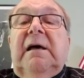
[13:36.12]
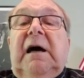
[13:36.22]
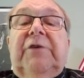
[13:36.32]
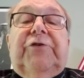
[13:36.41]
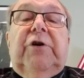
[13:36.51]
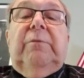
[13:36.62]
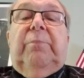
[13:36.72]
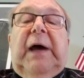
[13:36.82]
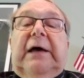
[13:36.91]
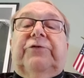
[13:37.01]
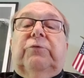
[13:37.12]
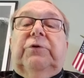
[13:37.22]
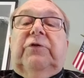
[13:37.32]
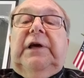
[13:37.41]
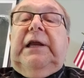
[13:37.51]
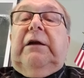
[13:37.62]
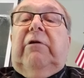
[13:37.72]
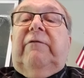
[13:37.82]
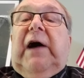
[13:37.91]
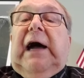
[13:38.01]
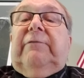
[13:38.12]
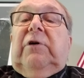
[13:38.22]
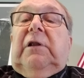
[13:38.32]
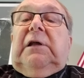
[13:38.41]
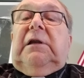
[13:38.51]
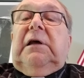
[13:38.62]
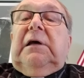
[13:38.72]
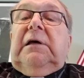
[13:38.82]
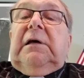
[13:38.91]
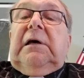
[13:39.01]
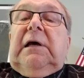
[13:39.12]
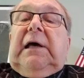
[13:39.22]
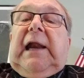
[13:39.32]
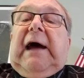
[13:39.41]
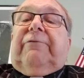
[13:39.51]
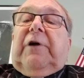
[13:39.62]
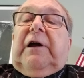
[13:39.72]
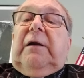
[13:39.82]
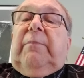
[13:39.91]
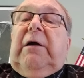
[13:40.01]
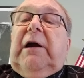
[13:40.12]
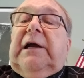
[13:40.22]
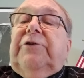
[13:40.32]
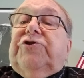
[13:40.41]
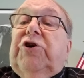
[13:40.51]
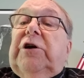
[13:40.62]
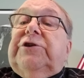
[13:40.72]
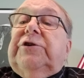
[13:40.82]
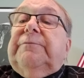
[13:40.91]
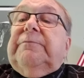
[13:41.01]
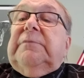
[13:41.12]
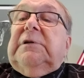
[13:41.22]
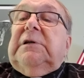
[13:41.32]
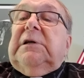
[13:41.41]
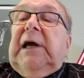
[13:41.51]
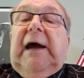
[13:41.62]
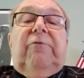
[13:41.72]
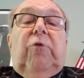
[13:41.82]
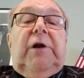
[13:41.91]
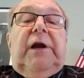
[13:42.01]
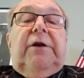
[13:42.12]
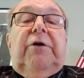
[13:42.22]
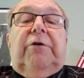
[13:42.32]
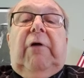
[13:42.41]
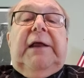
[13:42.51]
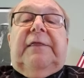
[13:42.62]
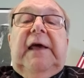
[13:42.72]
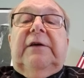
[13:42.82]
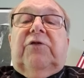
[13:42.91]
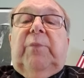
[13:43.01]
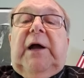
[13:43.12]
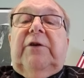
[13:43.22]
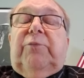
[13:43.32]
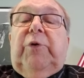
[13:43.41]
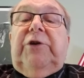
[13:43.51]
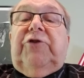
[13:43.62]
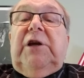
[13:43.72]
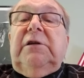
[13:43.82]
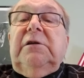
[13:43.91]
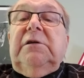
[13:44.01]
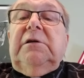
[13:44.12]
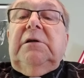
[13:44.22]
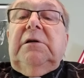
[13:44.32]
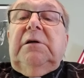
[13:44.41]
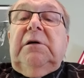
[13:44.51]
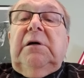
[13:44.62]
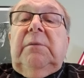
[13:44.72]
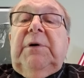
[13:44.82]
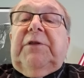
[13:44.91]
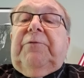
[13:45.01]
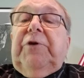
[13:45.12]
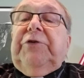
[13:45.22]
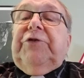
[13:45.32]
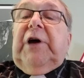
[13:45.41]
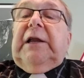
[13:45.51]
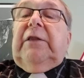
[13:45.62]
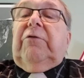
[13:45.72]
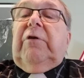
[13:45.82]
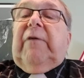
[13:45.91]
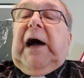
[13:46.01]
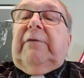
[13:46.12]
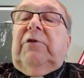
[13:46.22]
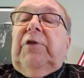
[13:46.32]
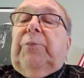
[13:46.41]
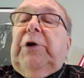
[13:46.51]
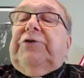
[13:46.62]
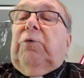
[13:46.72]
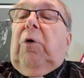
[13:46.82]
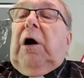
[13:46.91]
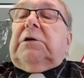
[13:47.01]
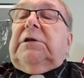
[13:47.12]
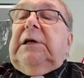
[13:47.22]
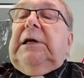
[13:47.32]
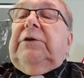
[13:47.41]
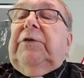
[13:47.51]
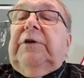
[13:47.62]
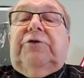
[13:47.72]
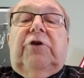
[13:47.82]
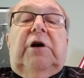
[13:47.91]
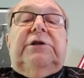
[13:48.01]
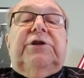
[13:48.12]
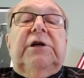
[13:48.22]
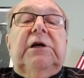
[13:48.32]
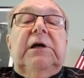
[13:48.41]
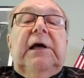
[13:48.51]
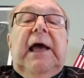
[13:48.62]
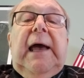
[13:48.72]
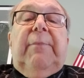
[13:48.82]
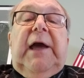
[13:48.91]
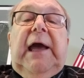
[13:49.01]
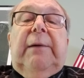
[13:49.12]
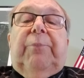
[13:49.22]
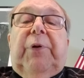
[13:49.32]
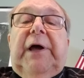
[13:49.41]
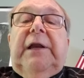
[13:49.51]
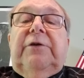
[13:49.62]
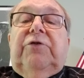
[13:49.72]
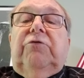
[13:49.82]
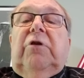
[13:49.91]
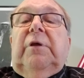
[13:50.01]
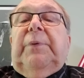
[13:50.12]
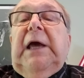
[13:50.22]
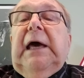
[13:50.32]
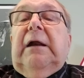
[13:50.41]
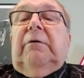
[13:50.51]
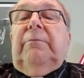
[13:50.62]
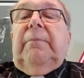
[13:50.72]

A certain pastor was leading a revival in an African-American church. Everyone had heard great things about his preaching. But the first night of the revival, the preacher walked into the church and began playing a tune on the piano.